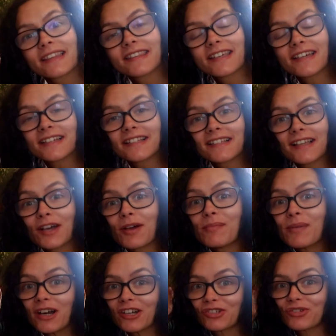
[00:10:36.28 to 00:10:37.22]
that's a
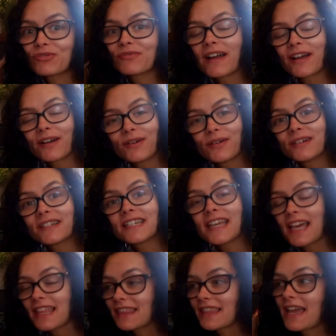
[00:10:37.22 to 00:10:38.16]
commercial record
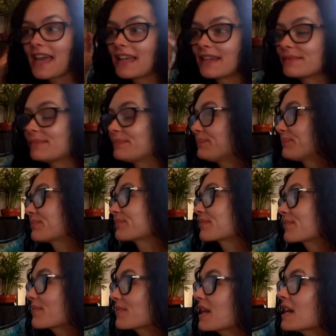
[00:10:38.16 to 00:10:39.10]
and then
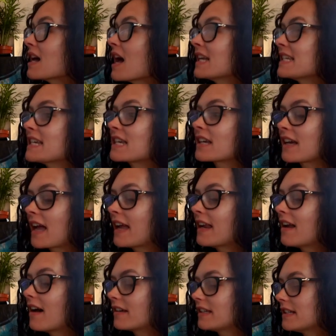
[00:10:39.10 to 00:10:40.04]
I did a
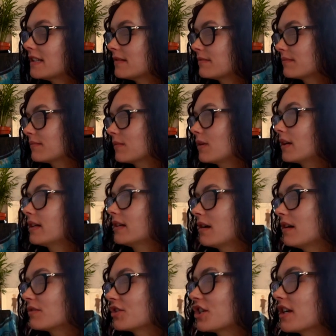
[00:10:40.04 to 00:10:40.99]
Kehlani one.
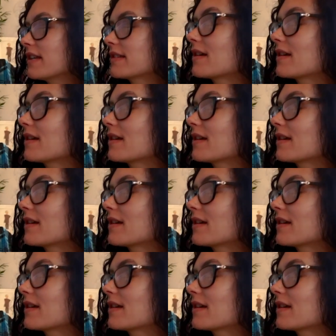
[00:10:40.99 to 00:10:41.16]
Oh shit,